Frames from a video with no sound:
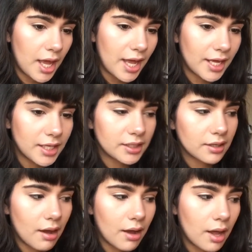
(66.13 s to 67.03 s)
And
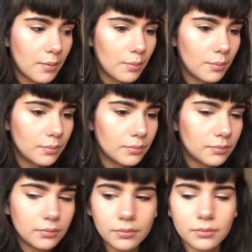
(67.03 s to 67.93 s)

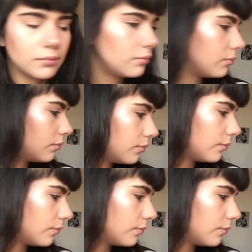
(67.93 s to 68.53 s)
I'm